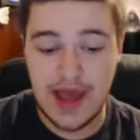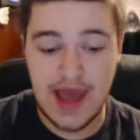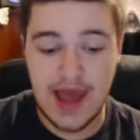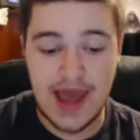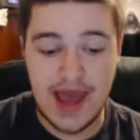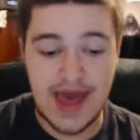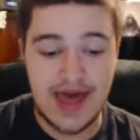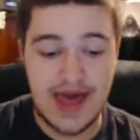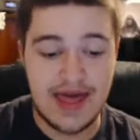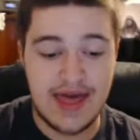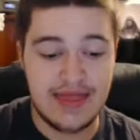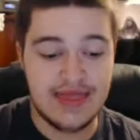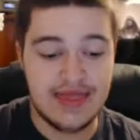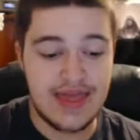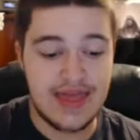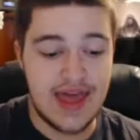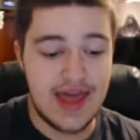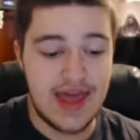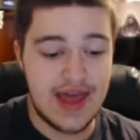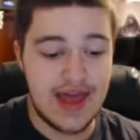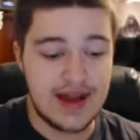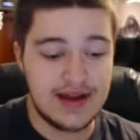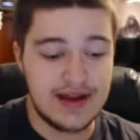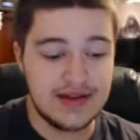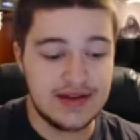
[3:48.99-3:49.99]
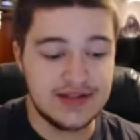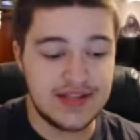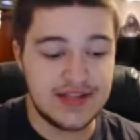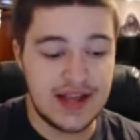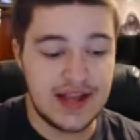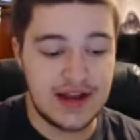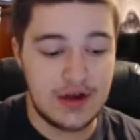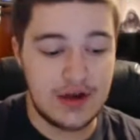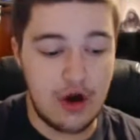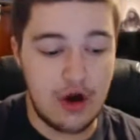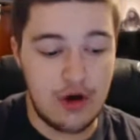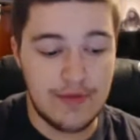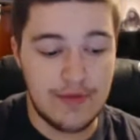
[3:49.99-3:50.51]
And then
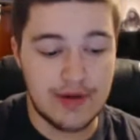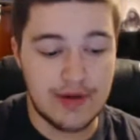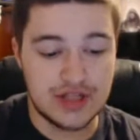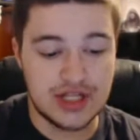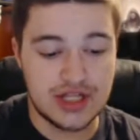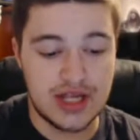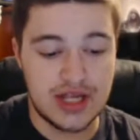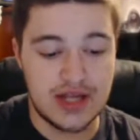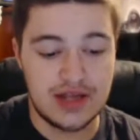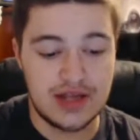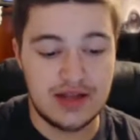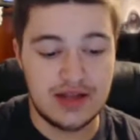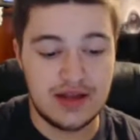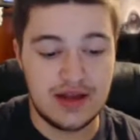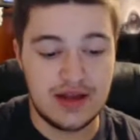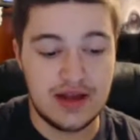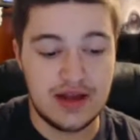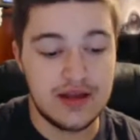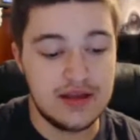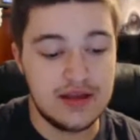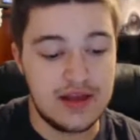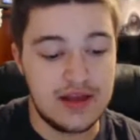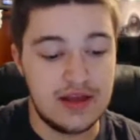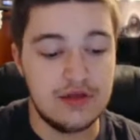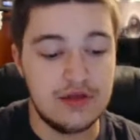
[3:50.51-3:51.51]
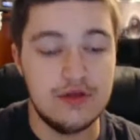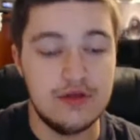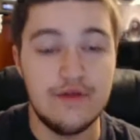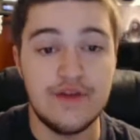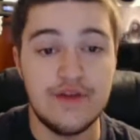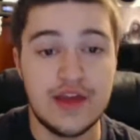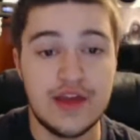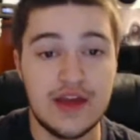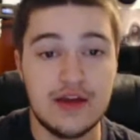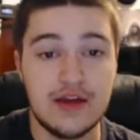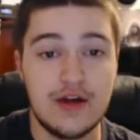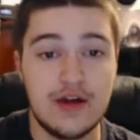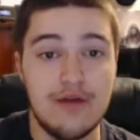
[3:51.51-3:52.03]
Zayn almost hit the
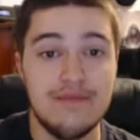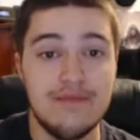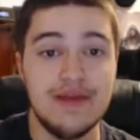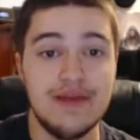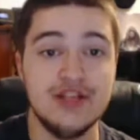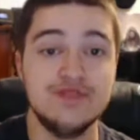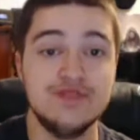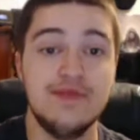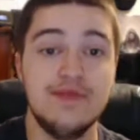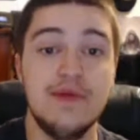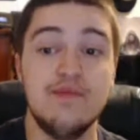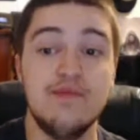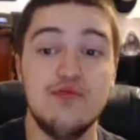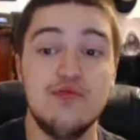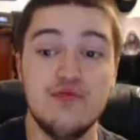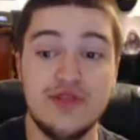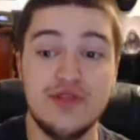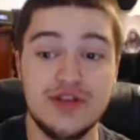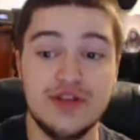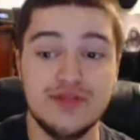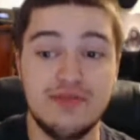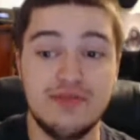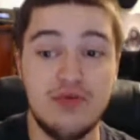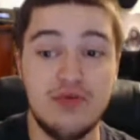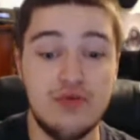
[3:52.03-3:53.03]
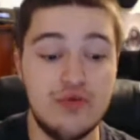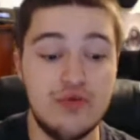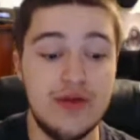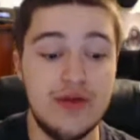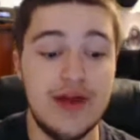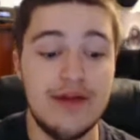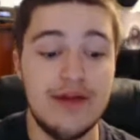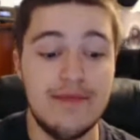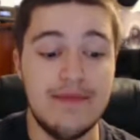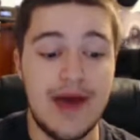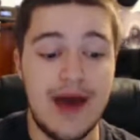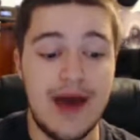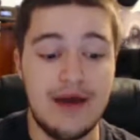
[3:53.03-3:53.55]
haluva kick on Miz, but Maurice pulled
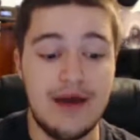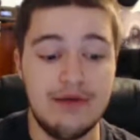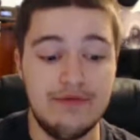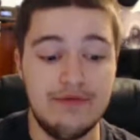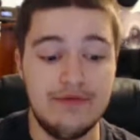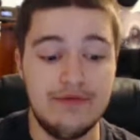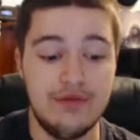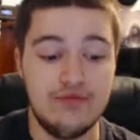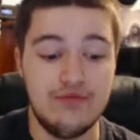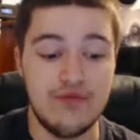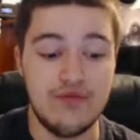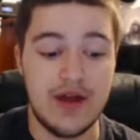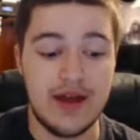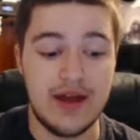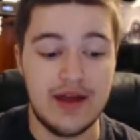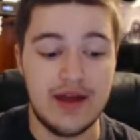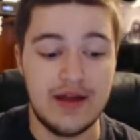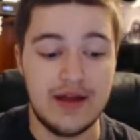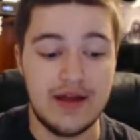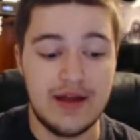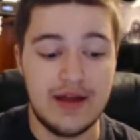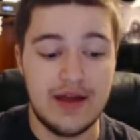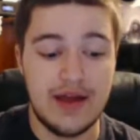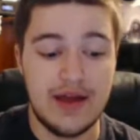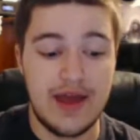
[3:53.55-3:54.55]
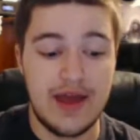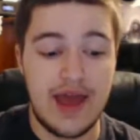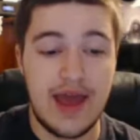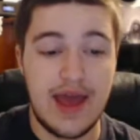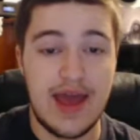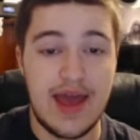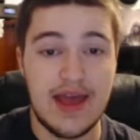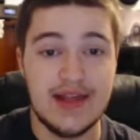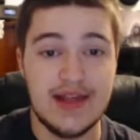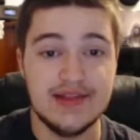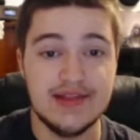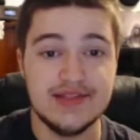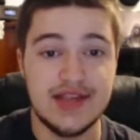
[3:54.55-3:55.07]
him out of the ring.
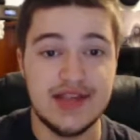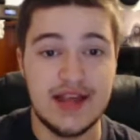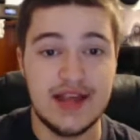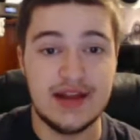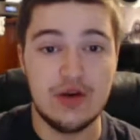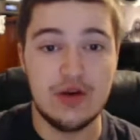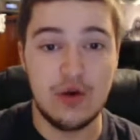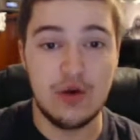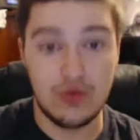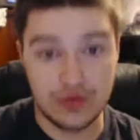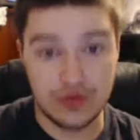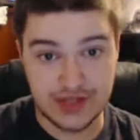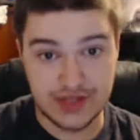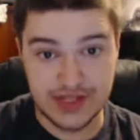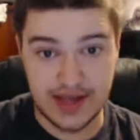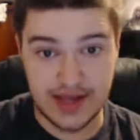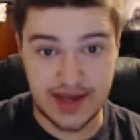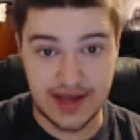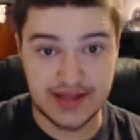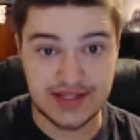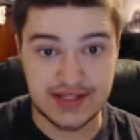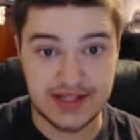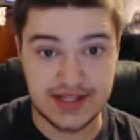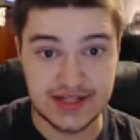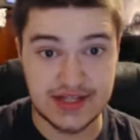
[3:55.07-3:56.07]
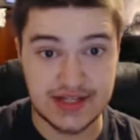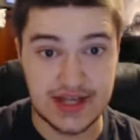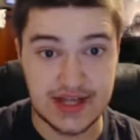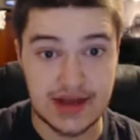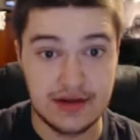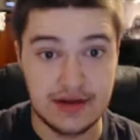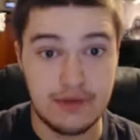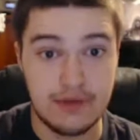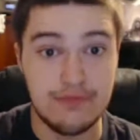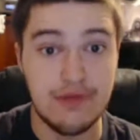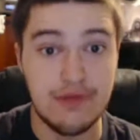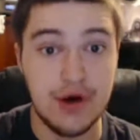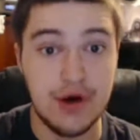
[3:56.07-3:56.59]
And Zayn holds the IC
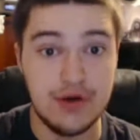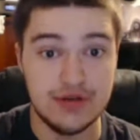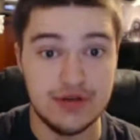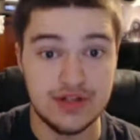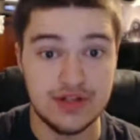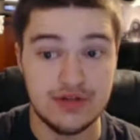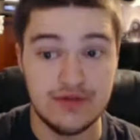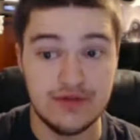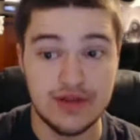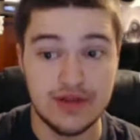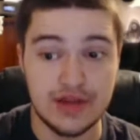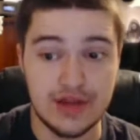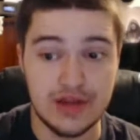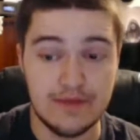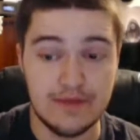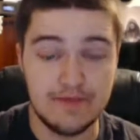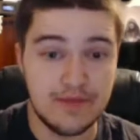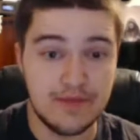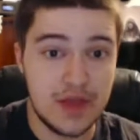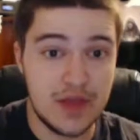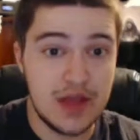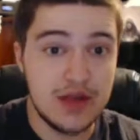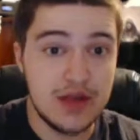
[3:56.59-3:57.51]
title, posing with it.